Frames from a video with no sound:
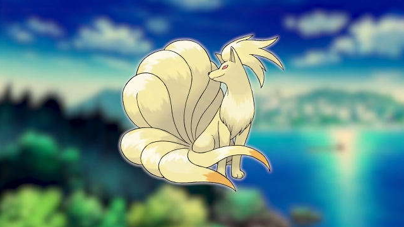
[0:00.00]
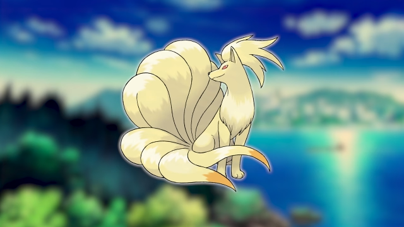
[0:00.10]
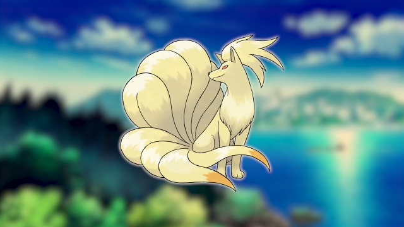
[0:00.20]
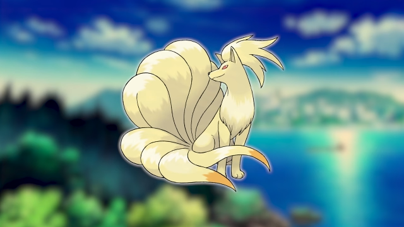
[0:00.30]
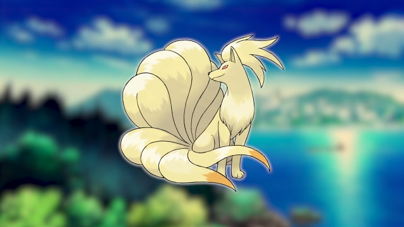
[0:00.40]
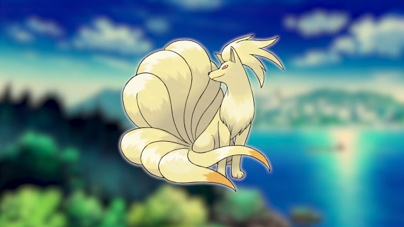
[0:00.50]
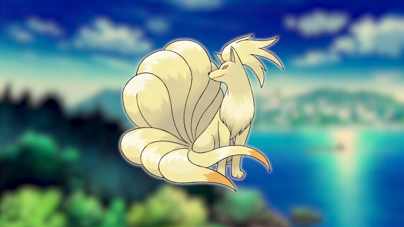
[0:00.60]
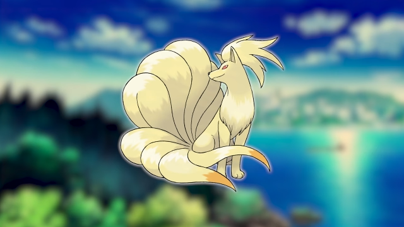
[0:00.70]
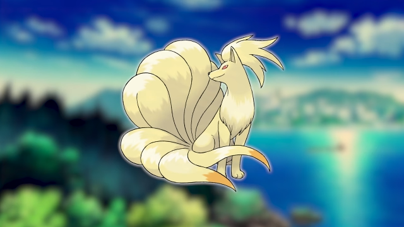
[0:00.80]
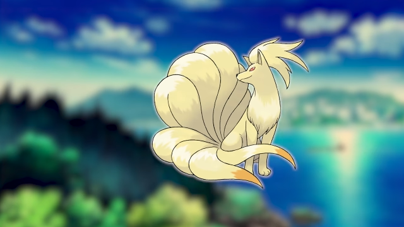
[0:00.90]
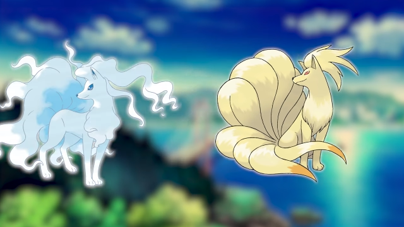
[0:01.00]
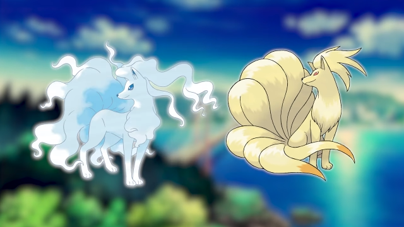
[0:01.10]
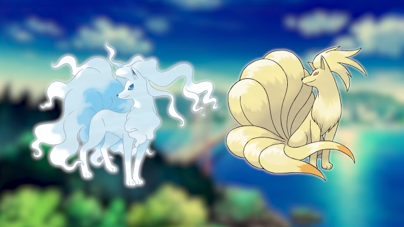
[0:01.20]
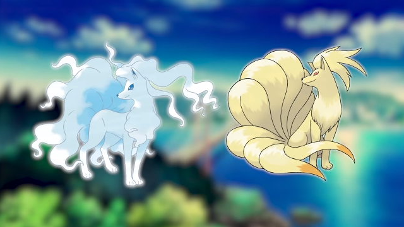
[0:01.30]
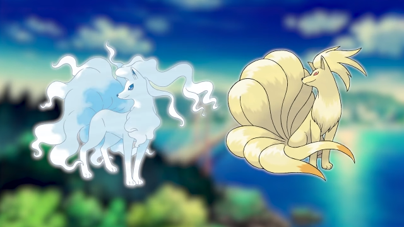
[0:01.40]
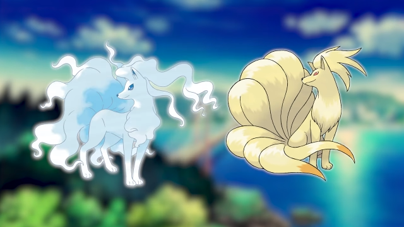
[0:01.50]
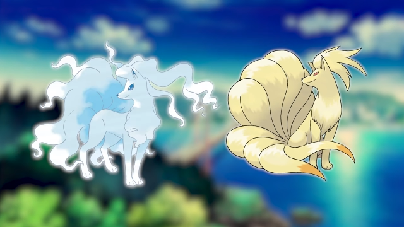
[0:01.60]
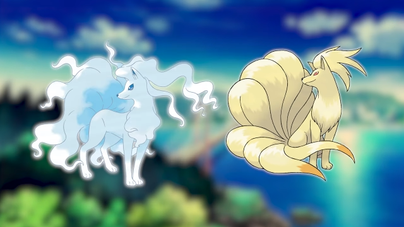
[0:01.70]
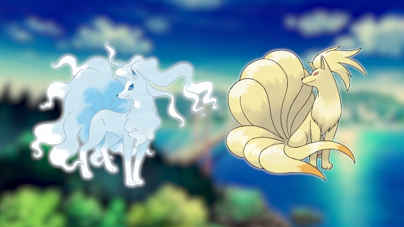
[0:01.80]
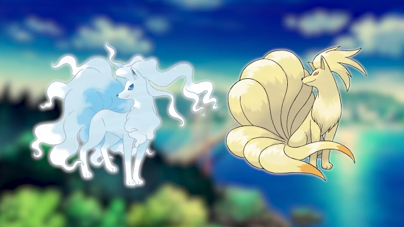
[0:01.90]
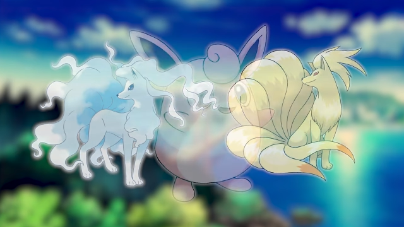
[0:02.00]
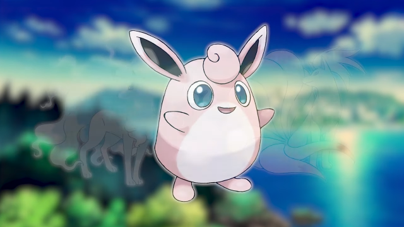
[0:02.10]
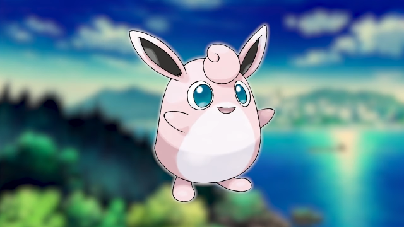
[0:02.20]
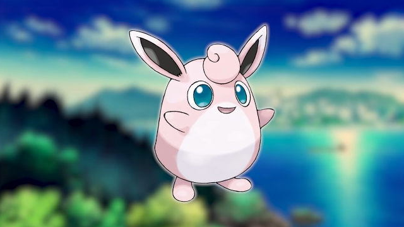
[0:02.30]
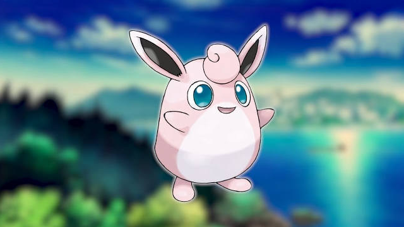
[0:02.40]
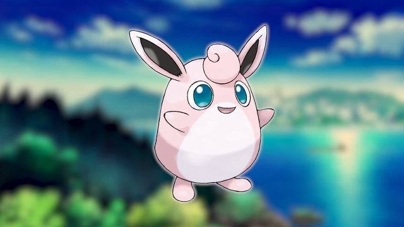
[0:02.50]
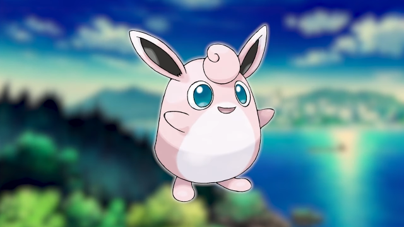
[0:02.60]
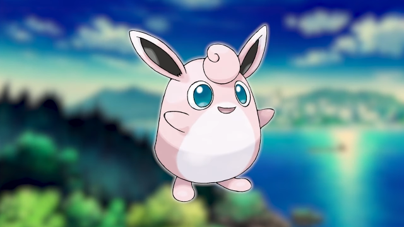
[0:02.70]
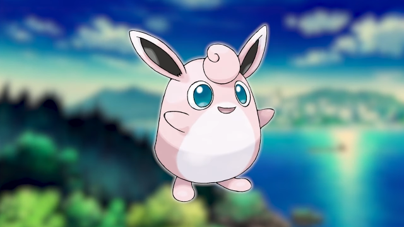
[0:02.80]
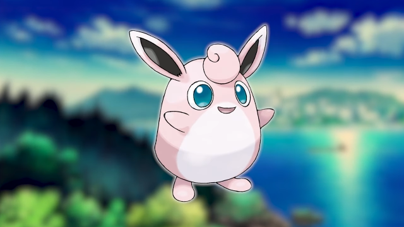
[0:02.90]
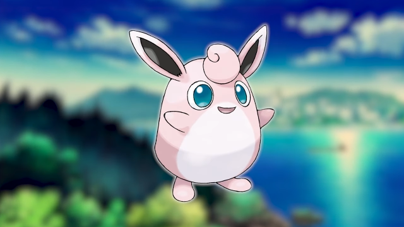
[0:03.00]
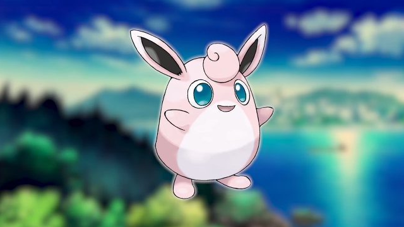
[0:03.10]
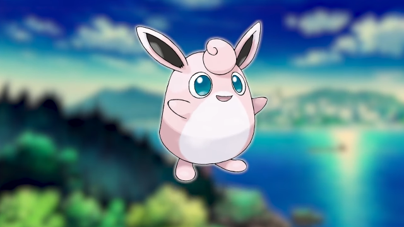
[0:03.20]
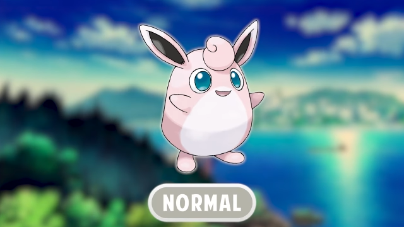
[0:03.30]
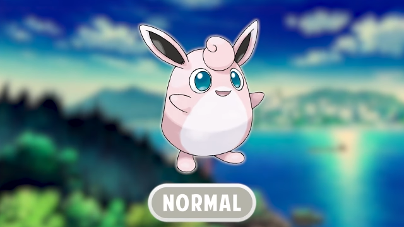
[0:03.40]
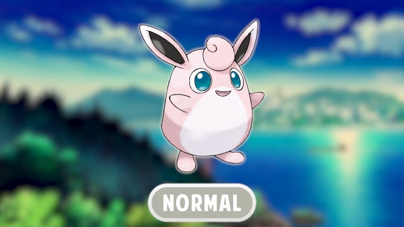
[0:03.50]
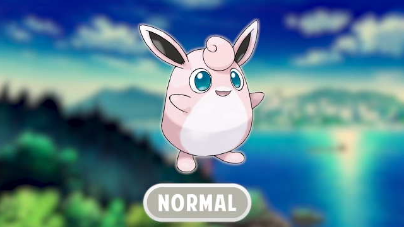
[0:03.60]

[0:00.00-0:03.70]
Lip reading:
No face is visible, so there are no lips to read.